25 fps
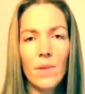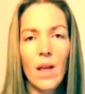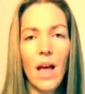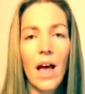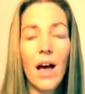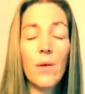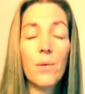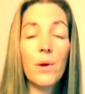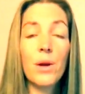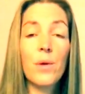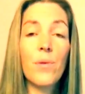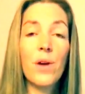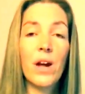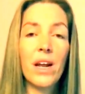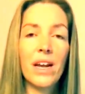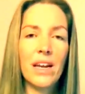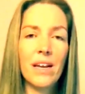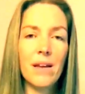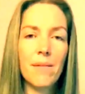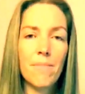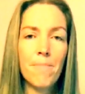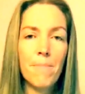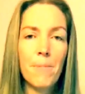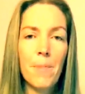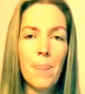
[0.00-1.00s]
Are we
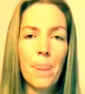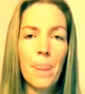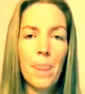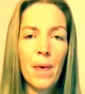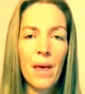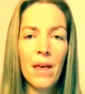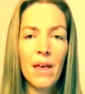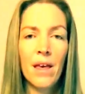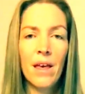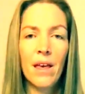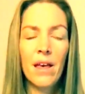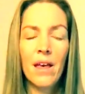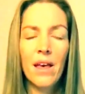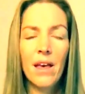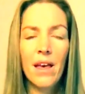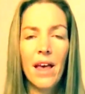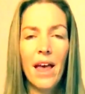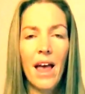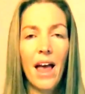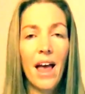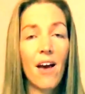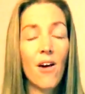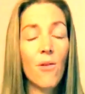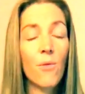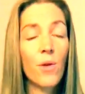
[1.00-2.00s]
ready?
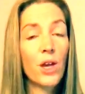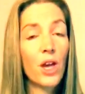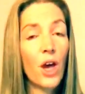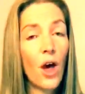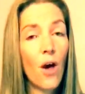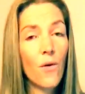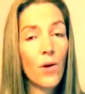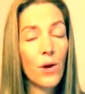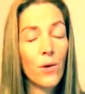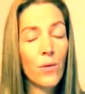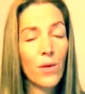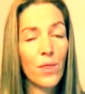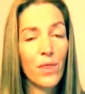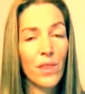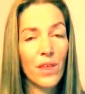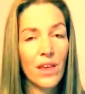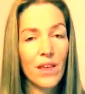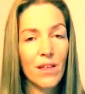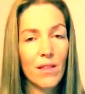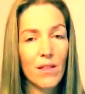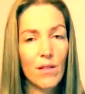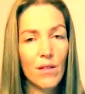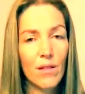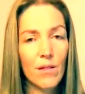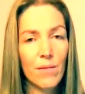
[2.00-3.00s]
How are we going with
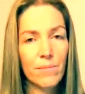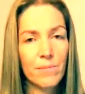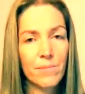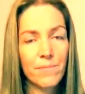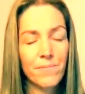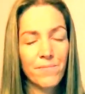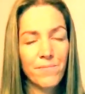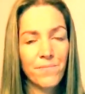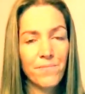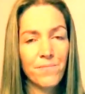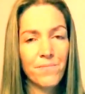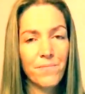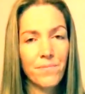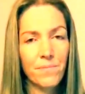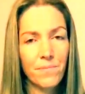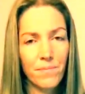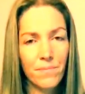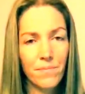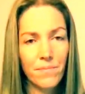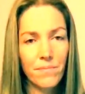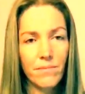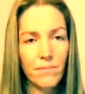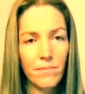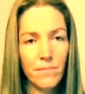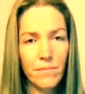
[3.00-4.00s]
this?
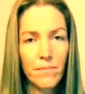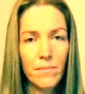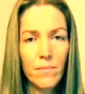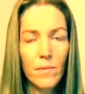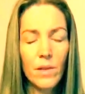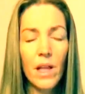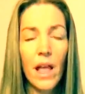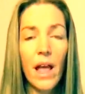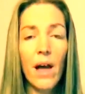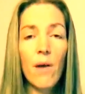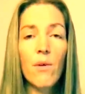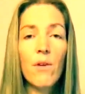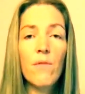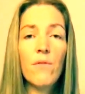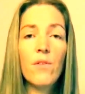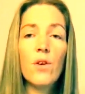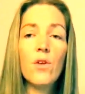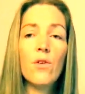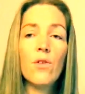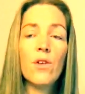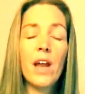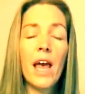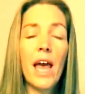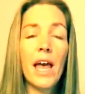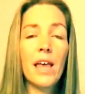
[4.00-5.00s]
Now, if
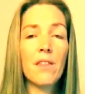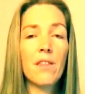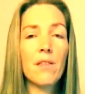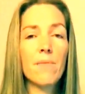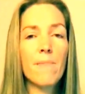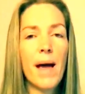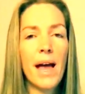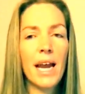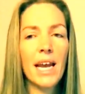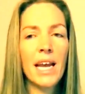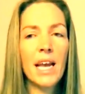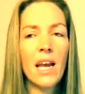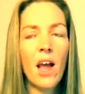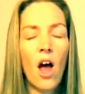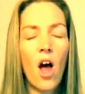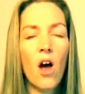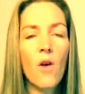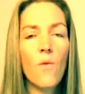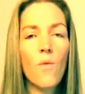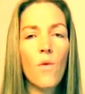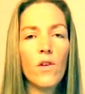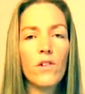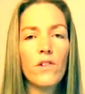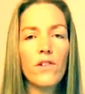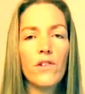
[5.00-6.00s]
you're an asthmatic, I
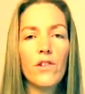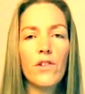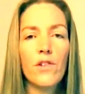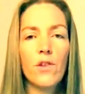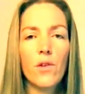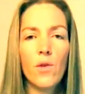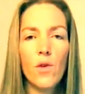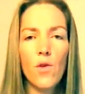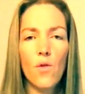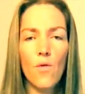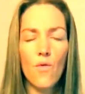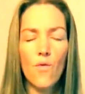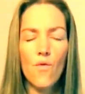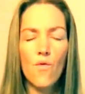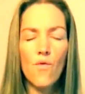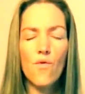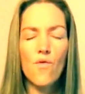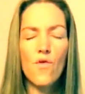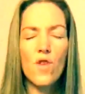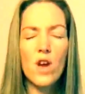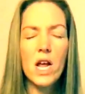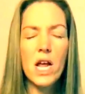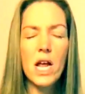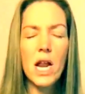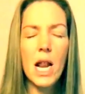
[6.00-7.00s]
want you to
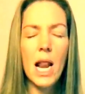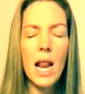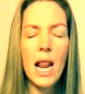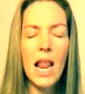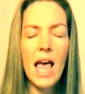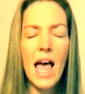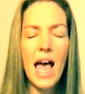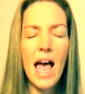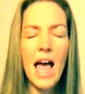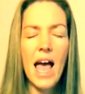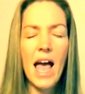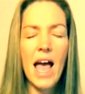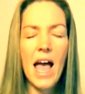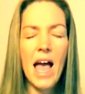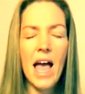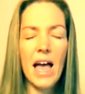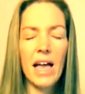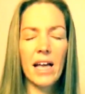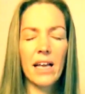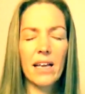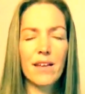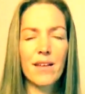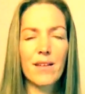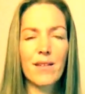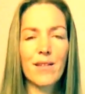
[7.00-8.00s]

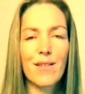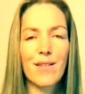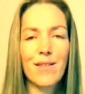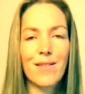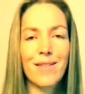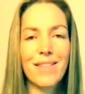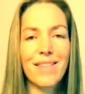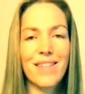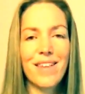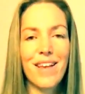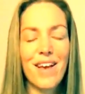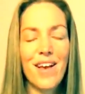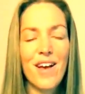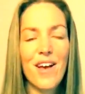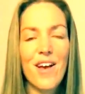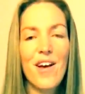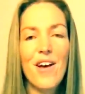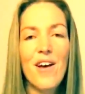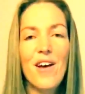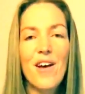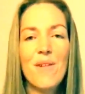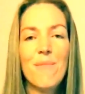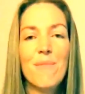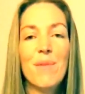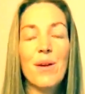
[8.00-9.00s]
relax,
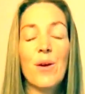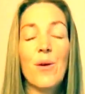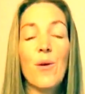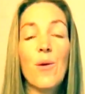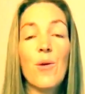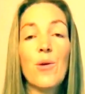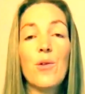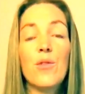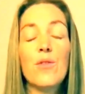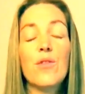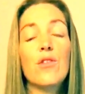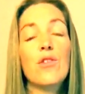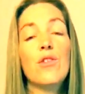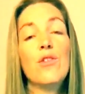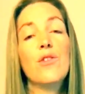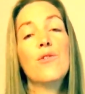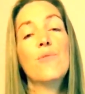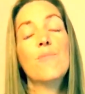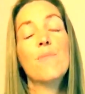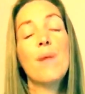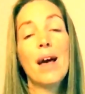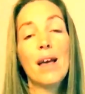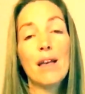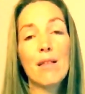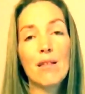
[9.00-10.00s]
because you
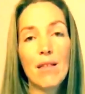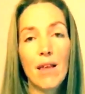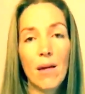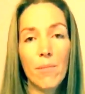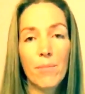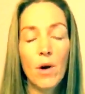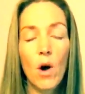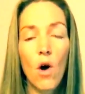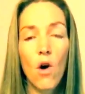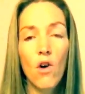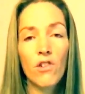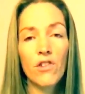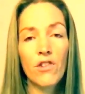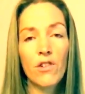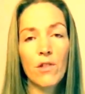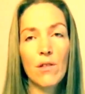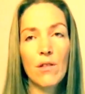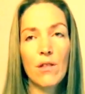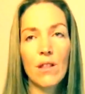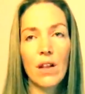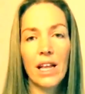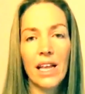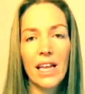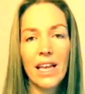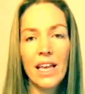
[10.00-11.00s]
may
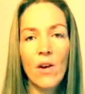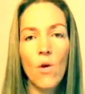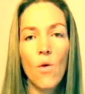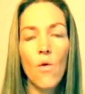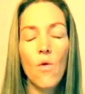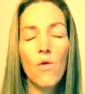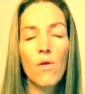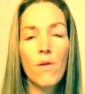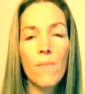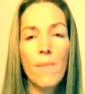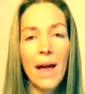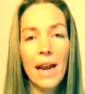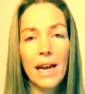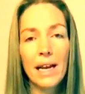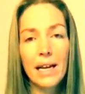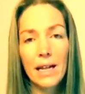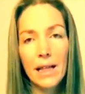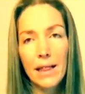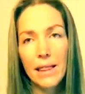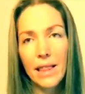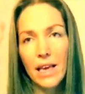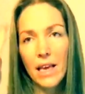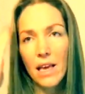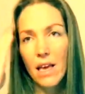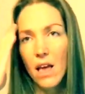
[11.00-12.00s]
subconsciously automatically
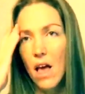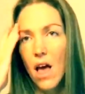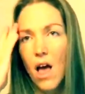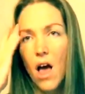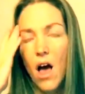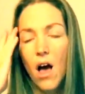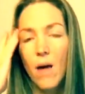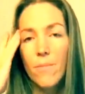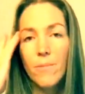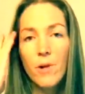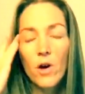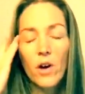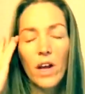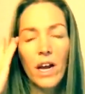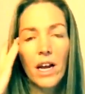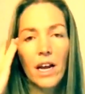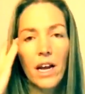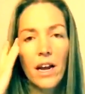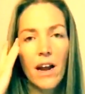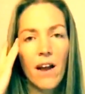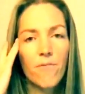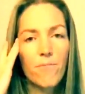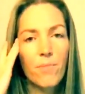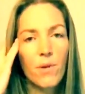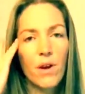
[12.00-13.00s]
think, I'm not getting
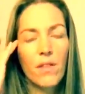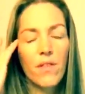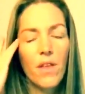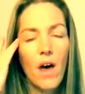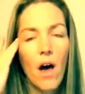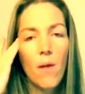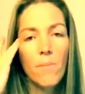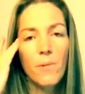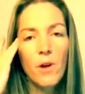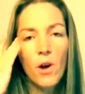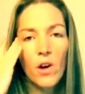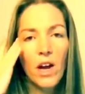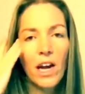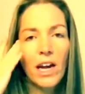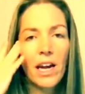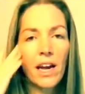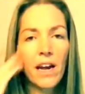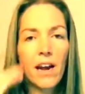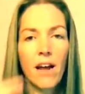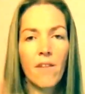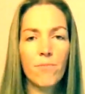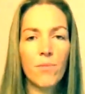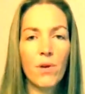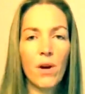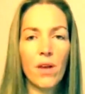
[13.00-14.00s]
enough breath, I'm not getting
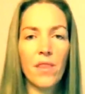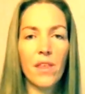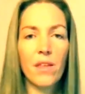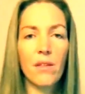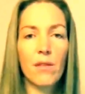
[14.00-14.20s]
enough breath.